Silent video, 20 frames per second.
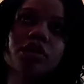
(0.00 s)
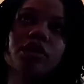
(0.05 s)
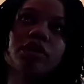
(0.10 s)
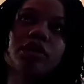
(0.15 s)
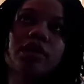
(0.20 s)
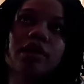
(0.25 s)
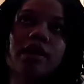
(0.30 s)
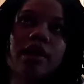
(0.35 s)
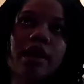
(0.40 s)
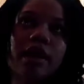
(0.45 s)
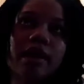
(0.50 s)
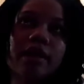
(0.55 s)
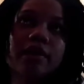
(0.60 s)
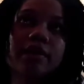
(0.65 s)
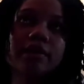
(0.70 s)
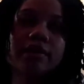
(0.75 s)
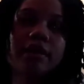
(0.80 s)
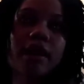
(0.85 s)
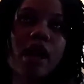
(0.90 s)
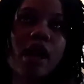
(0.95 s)
the
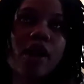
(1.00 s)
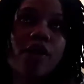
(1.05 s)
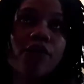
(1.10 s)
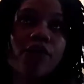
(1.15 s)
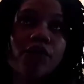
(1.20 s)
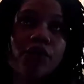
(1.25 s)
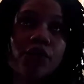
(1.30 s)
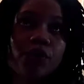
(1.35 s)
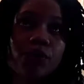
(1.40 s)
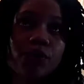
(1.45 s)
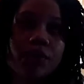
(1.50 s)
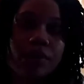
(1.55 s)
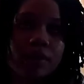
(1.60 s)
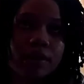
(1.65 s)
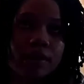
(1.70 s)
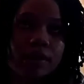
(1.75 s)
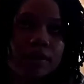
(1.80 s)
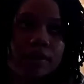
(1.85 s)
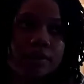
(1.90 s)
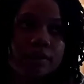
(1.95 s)
next few
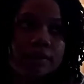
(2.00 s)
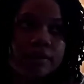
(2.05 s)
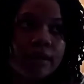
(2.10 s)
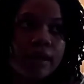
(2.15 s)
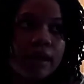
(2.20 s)
things